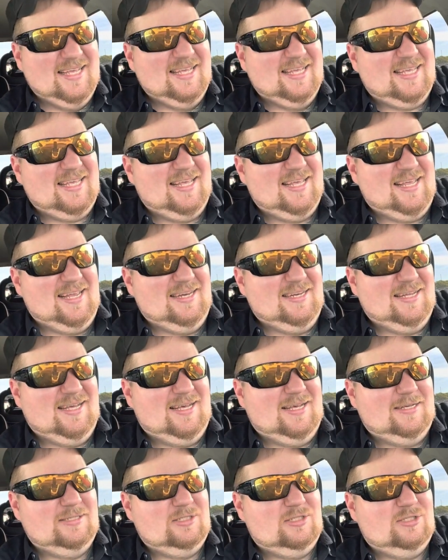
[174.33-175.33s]
And
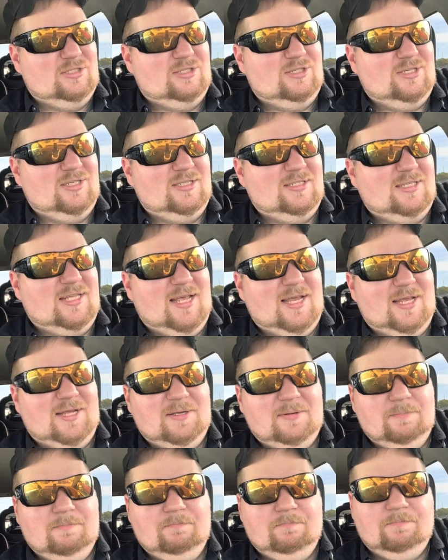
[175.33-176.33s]
she's like,
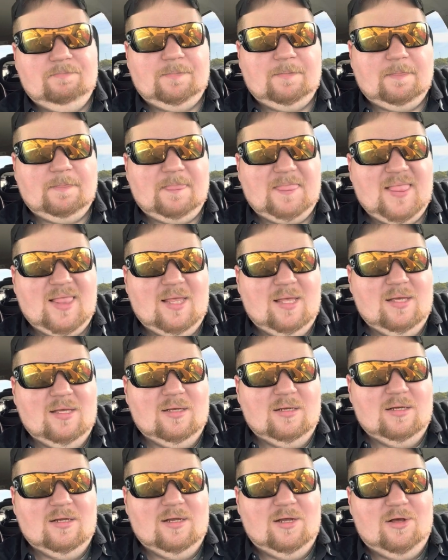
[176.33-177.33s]

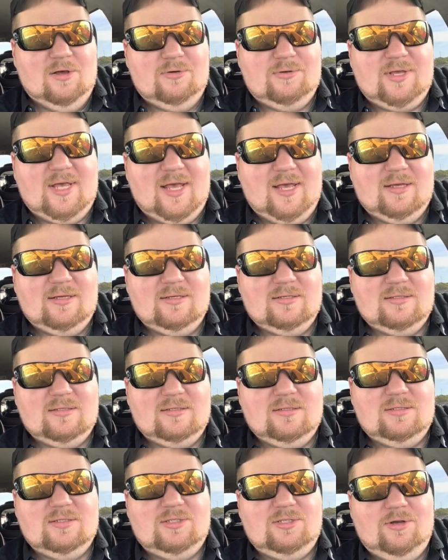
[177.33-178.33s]
okay,
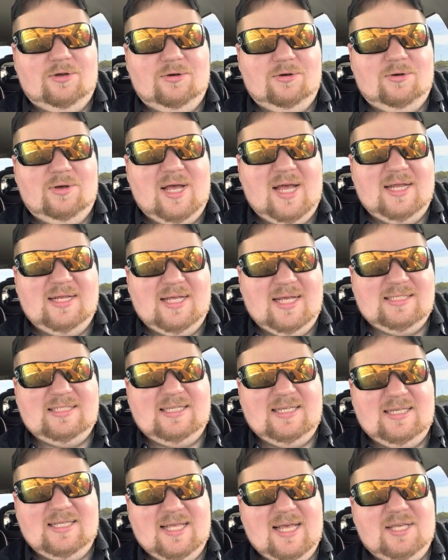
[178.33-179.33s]
so I
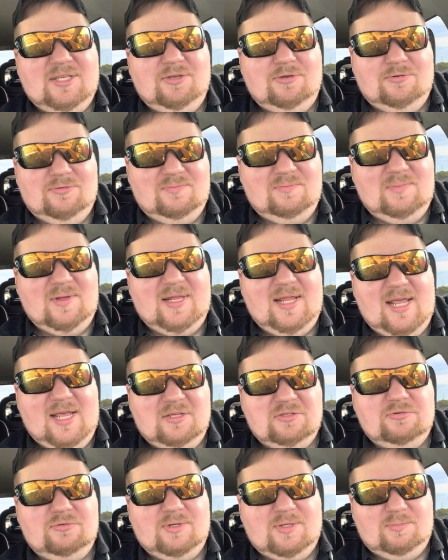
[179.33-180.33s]
see that you've been
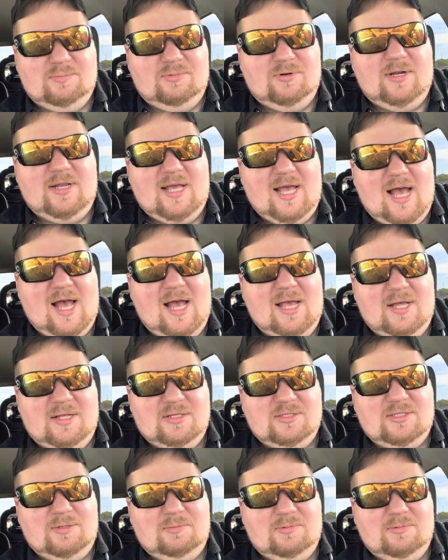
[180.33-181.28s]
answering pretty high on some